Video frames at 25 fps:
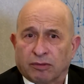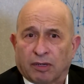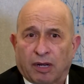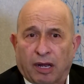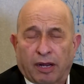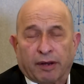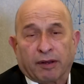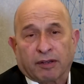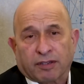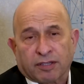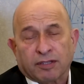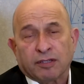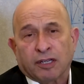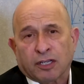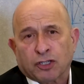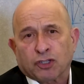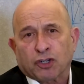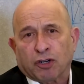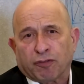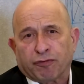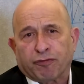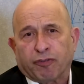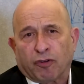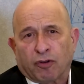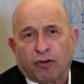It's
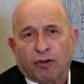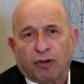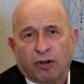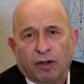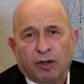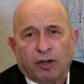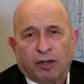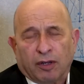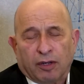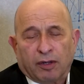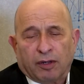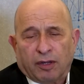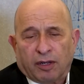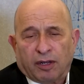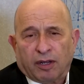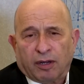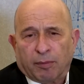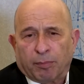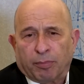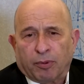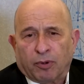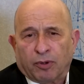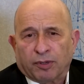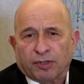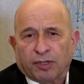natural for a
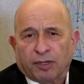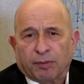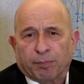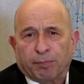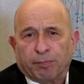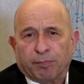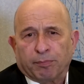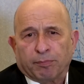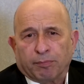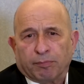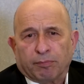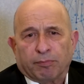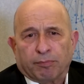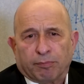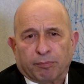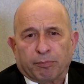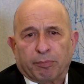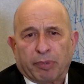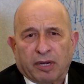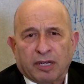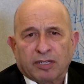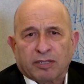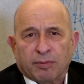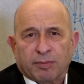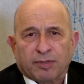board that
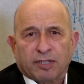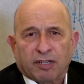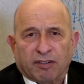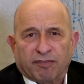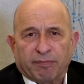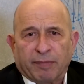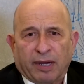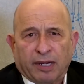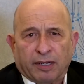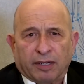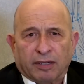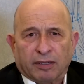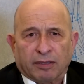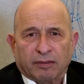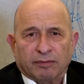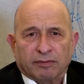pays himself money.